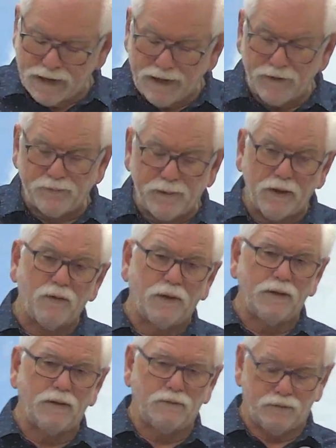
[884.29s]
he's been
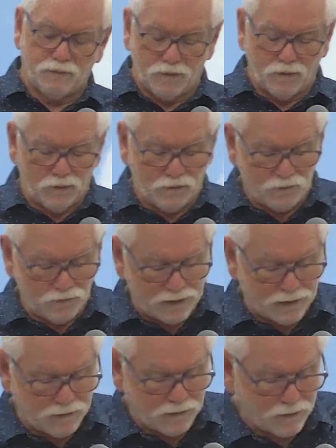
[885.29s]
going through,
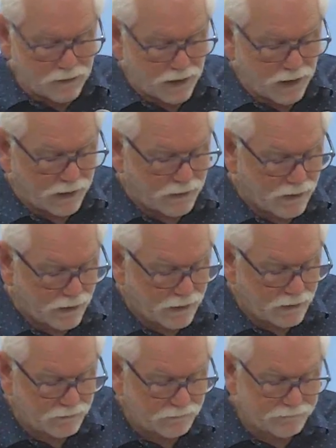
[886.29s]
he had
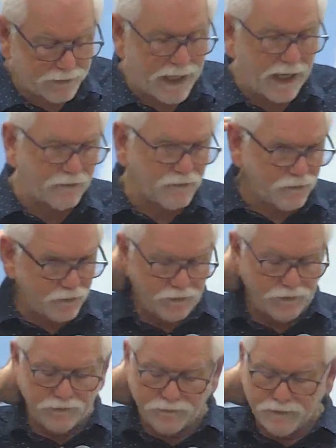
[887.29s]
uh,
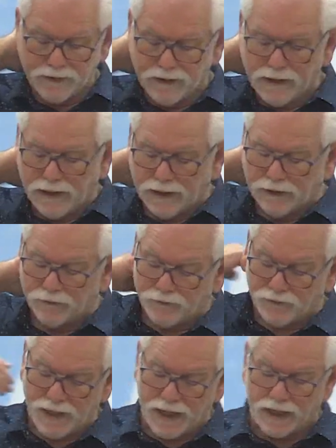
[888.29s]
cancer in his
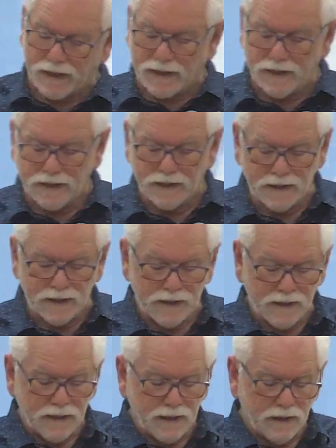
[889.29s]
neck,
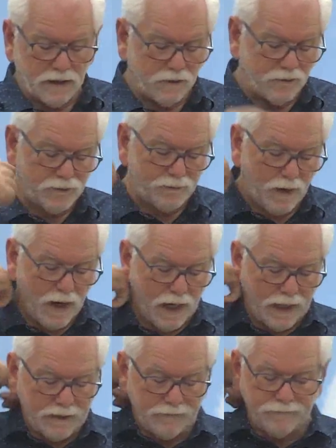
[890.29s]
in his
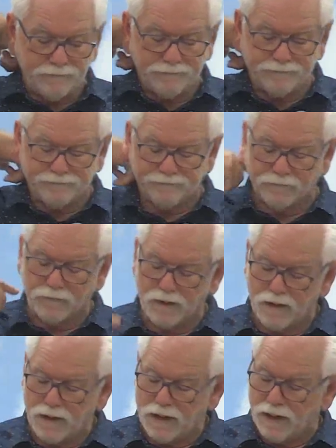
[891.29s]
spine,
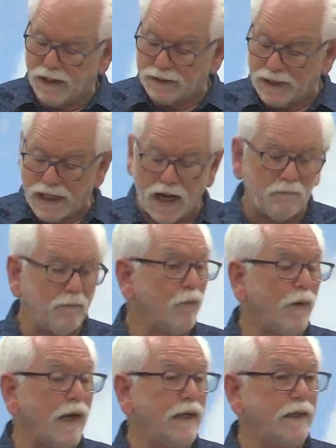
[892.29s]
and they
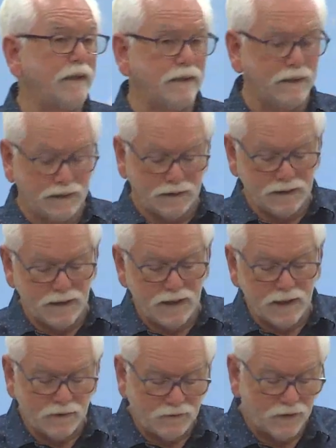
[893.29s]
operated and
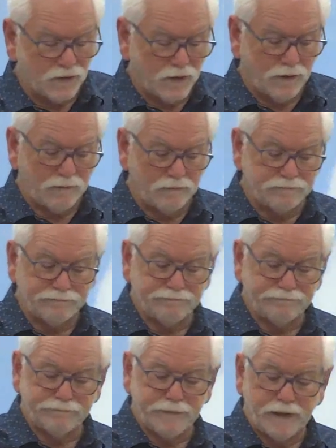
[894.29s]
did a
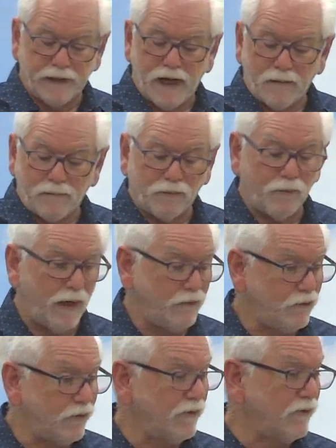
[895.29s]
uh,
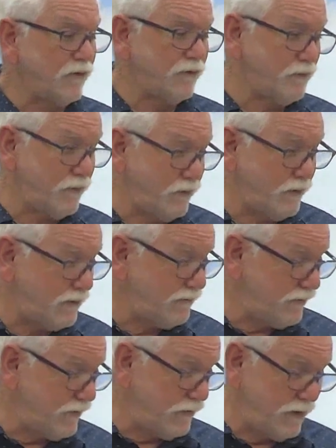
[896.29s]
operation. This is a few,
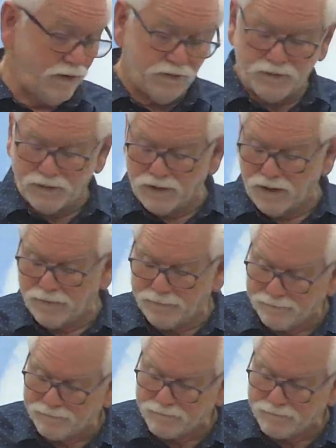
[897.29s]
few years ago,